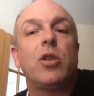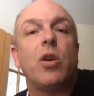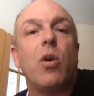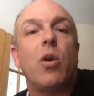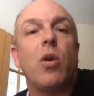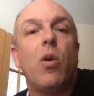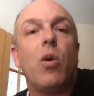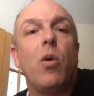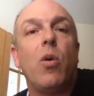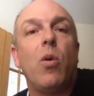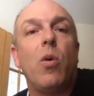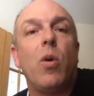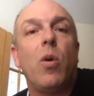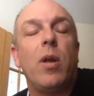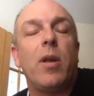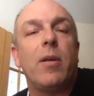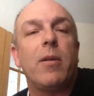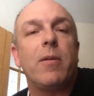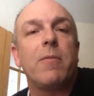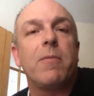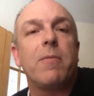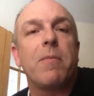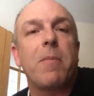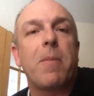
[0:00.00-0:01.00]
So
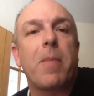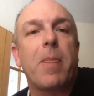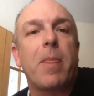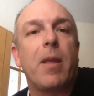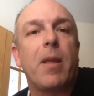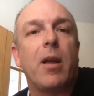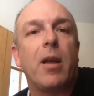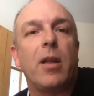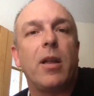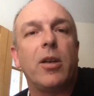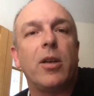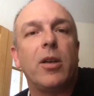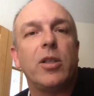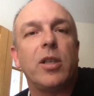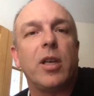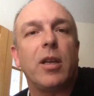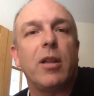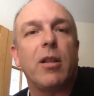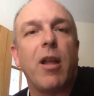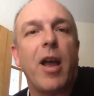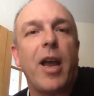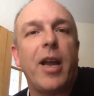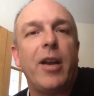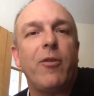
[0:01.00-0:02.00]
there's a
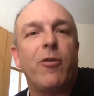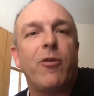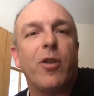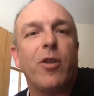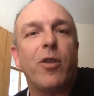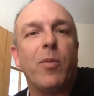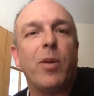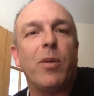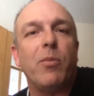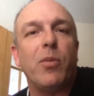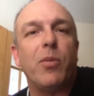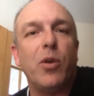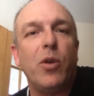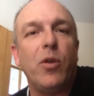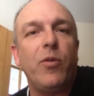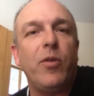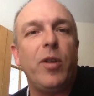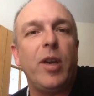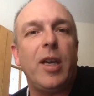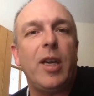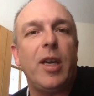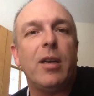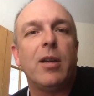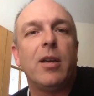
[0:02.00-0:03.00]
line from a
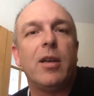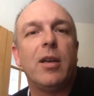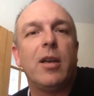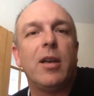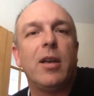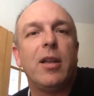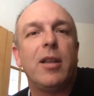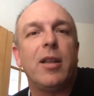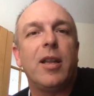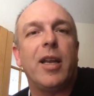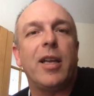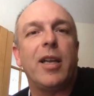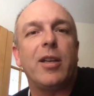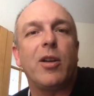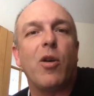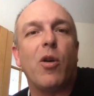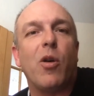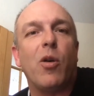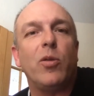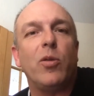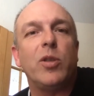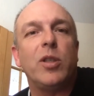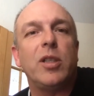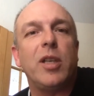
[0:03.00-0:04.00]
movie that
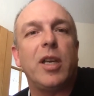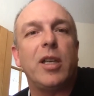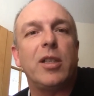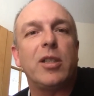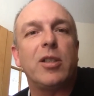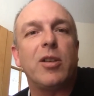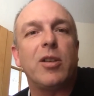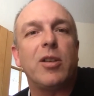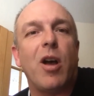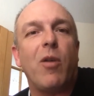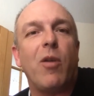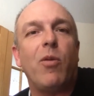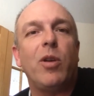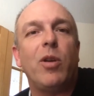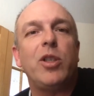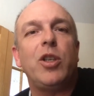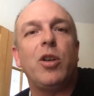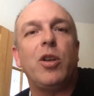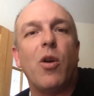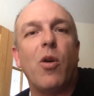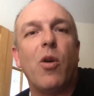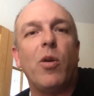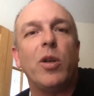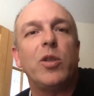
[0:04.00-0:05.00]
goes, it's not what you
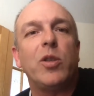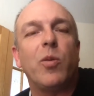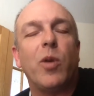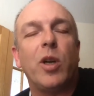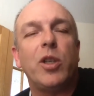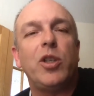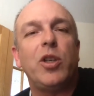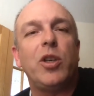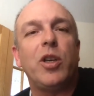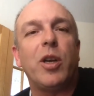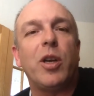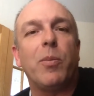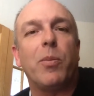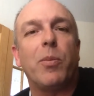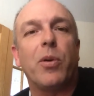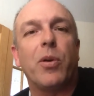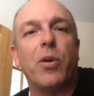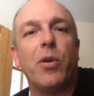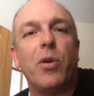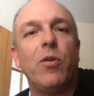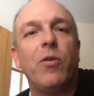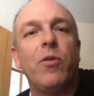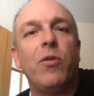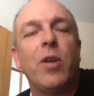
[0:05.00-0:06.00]
know, it's what you can
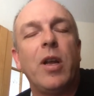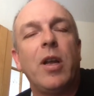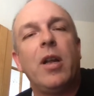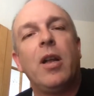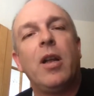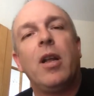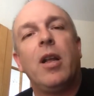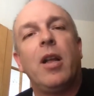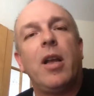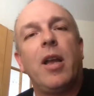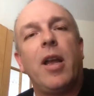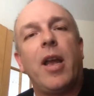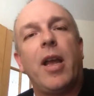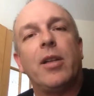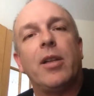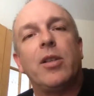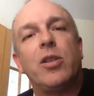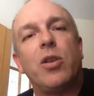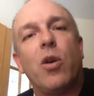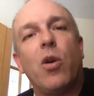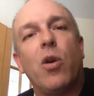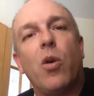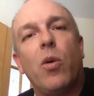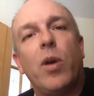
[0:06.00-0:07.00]
prove. And
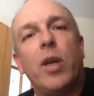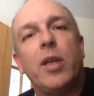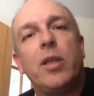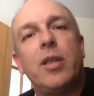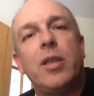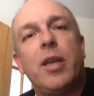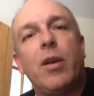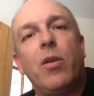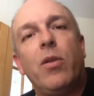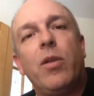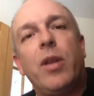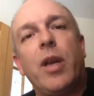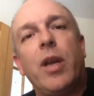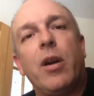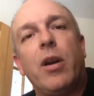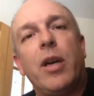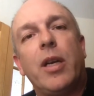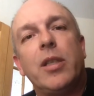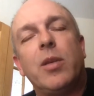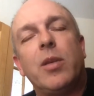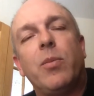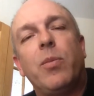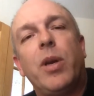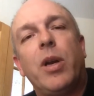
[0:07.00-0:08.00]
so until there
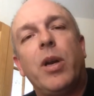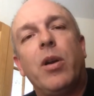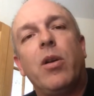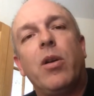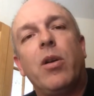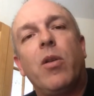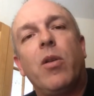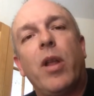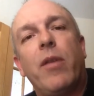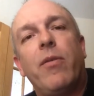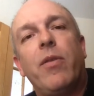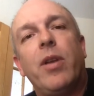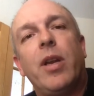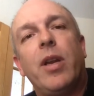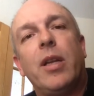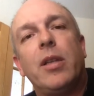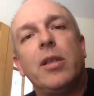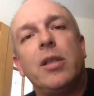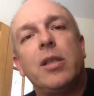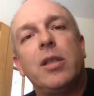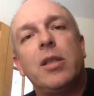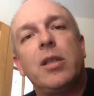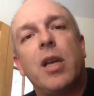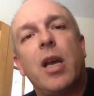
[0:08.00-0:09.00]
is empirical
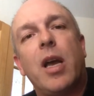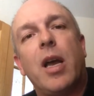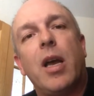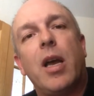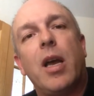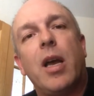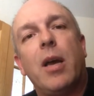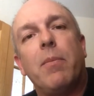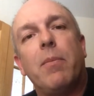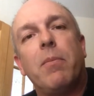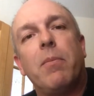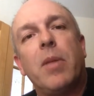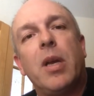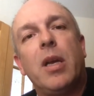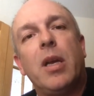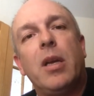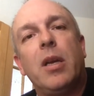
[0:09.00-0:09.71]
evidence um,